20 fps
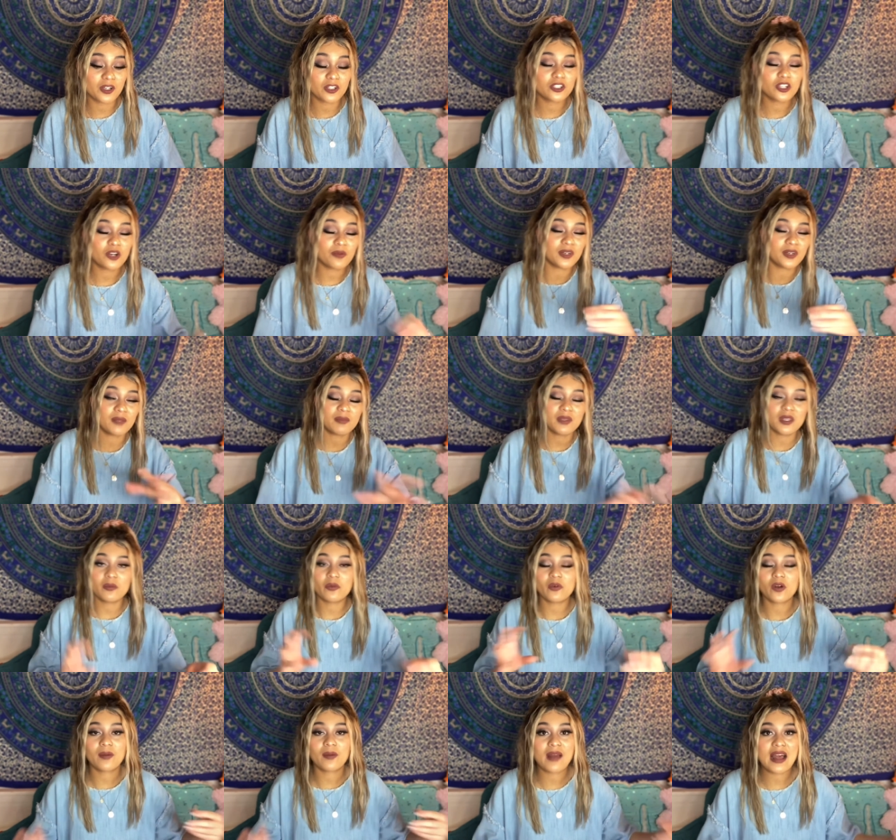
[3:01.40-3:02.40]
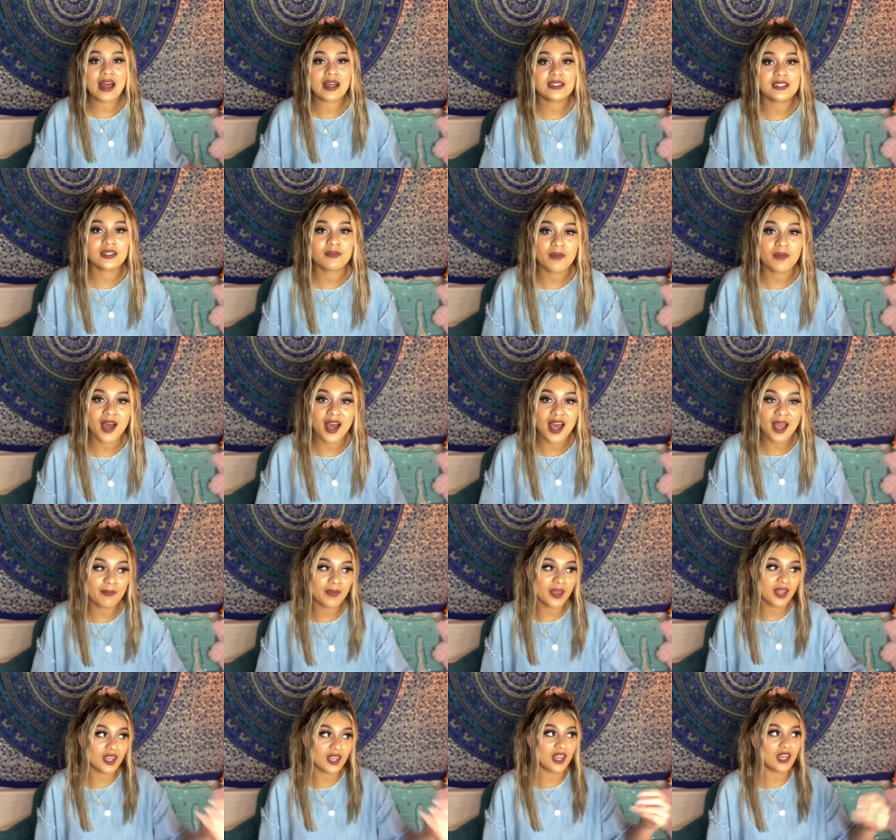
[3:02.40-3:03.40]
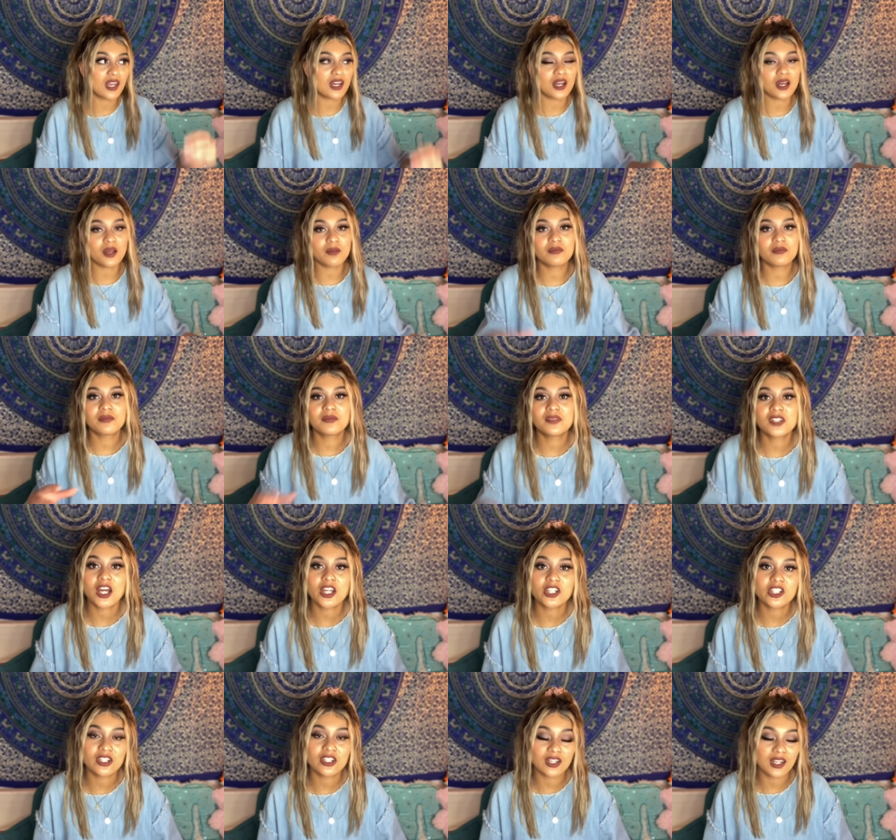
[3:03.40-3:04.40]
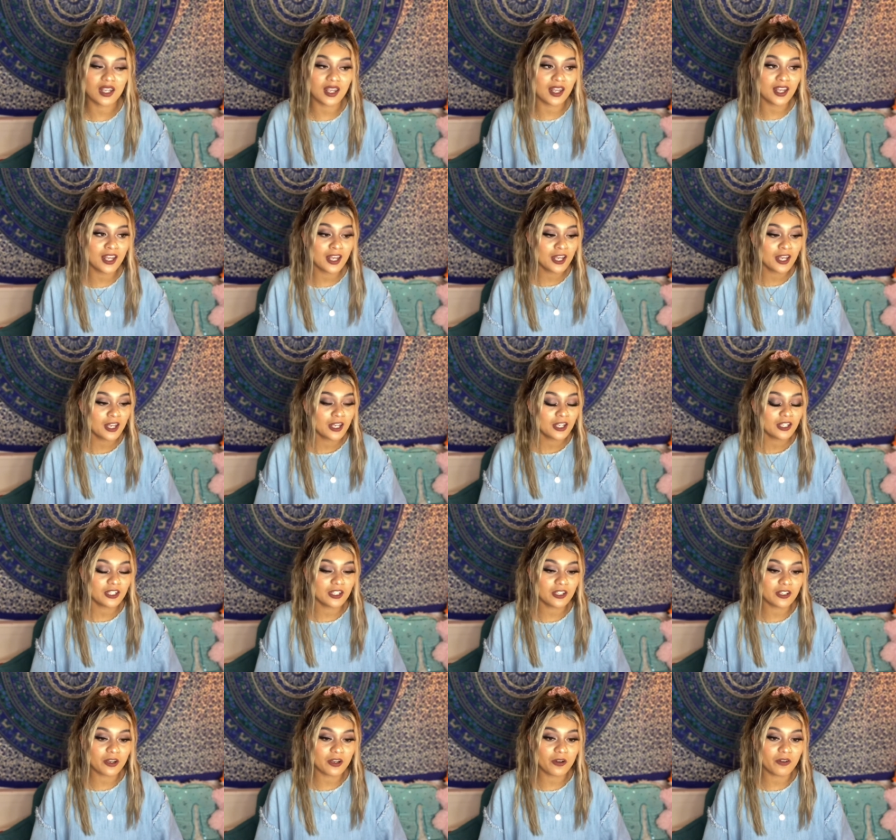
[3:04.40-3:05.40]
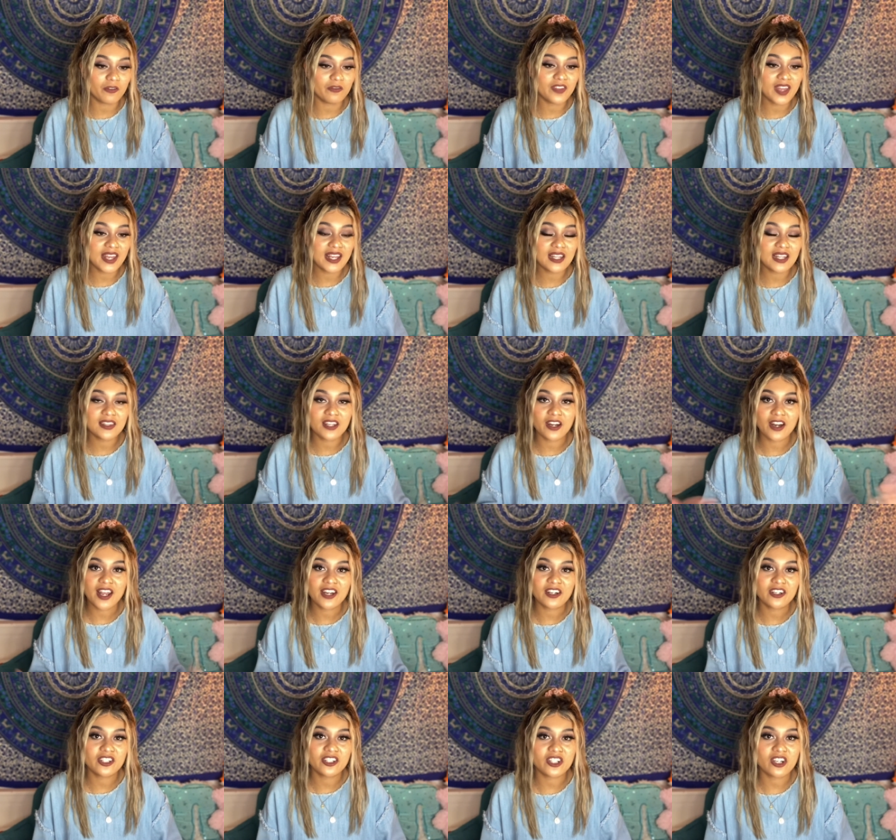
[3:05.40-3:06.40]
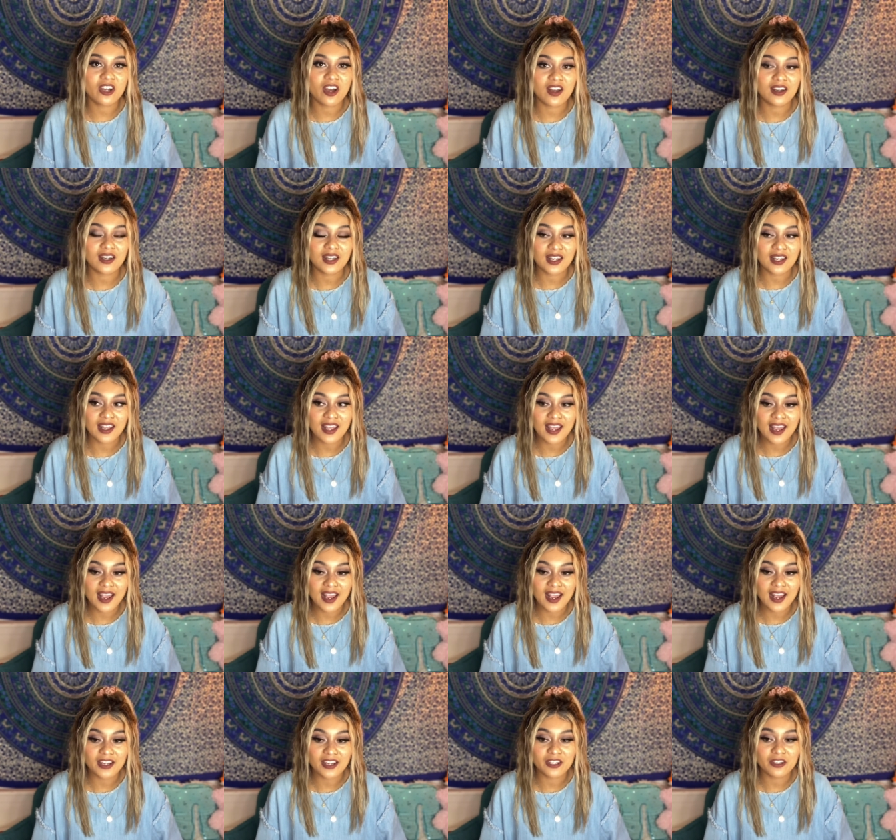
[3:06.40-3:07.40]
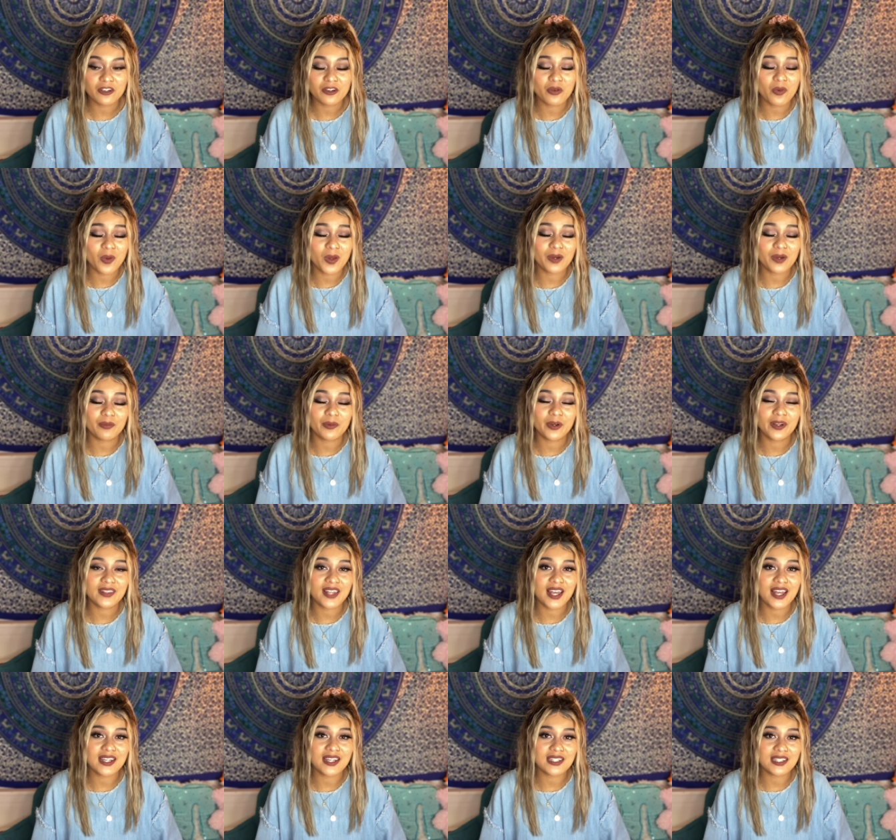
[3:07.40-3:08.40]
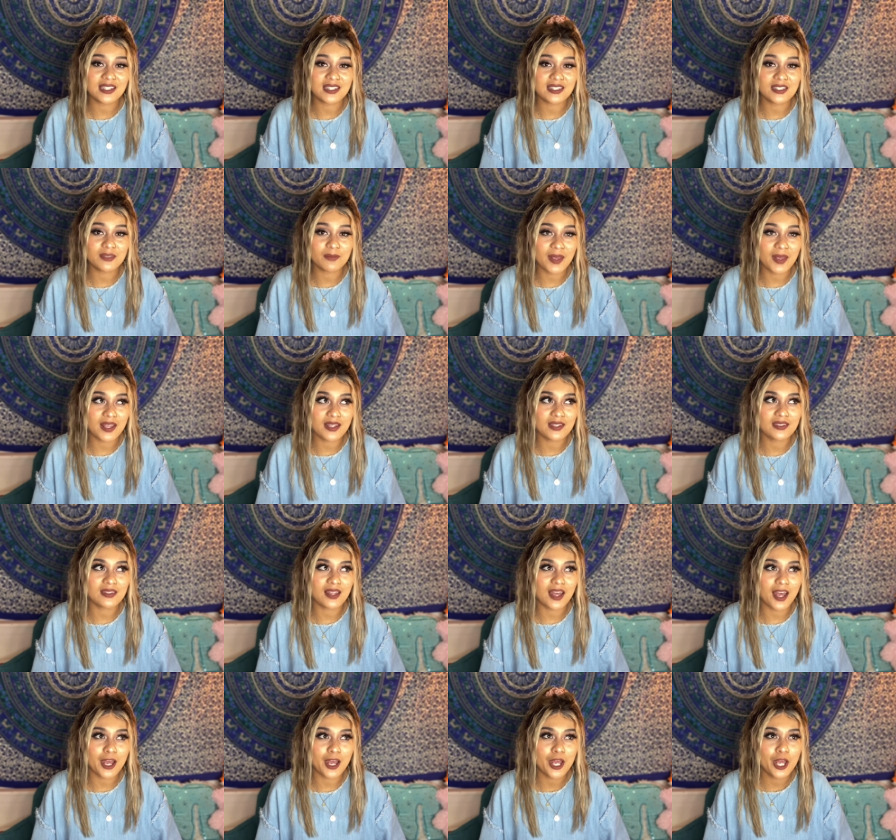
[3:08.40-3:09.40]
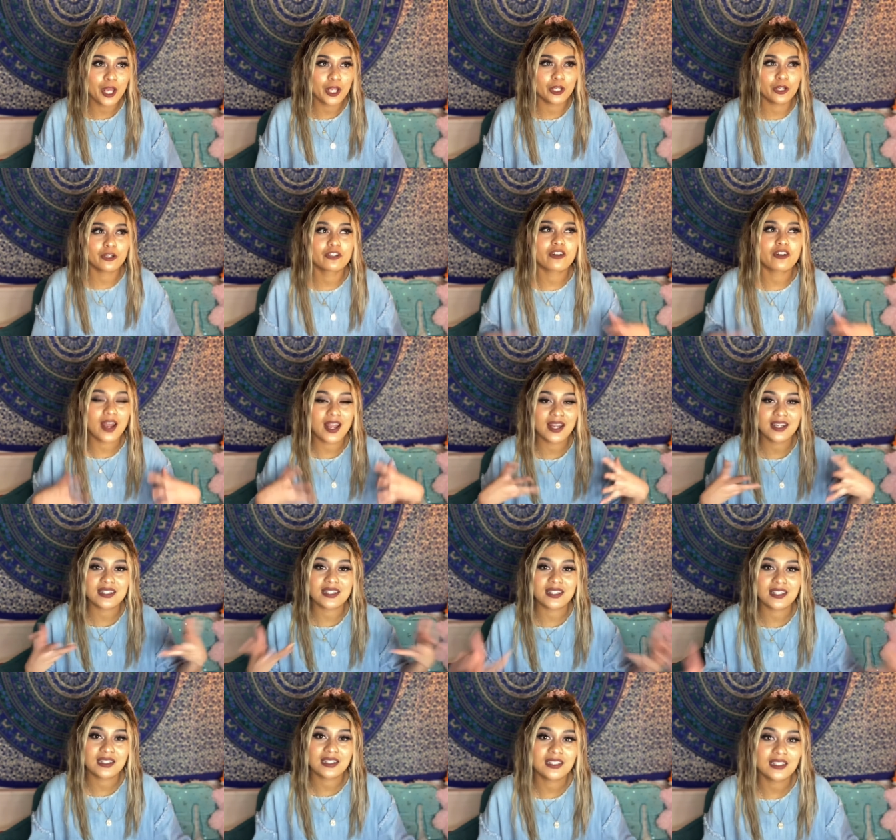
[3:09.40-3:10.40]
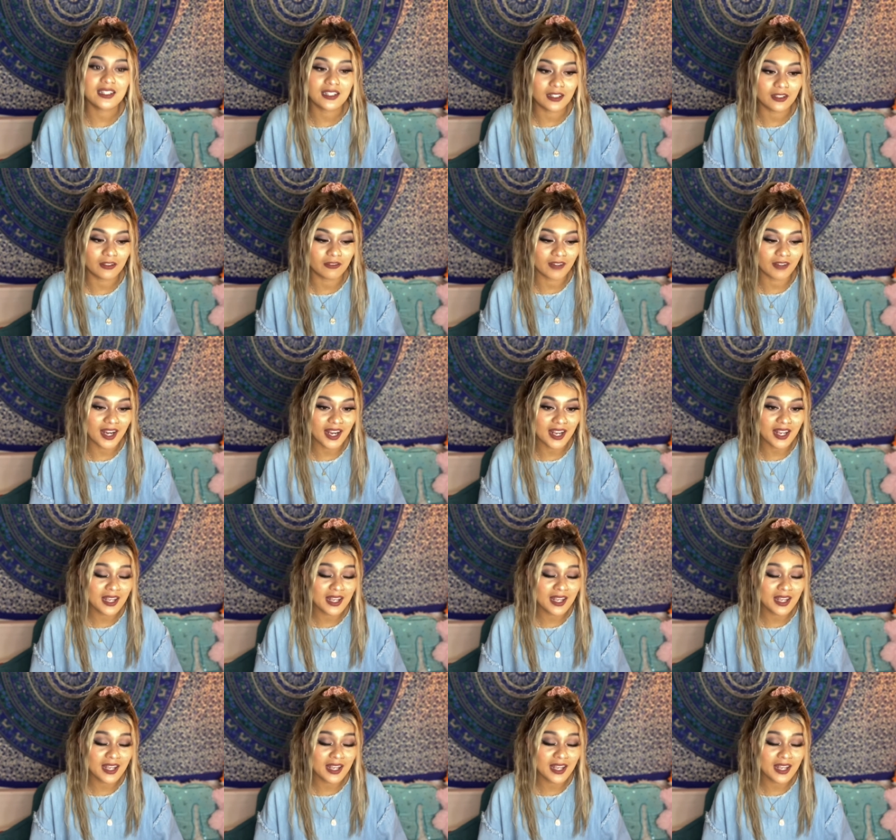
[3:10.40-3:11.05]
many people are passing by, picking it up, touching it, you know, they get their energy on it, and you don't want to bring that into the space that you're trying to clean, right?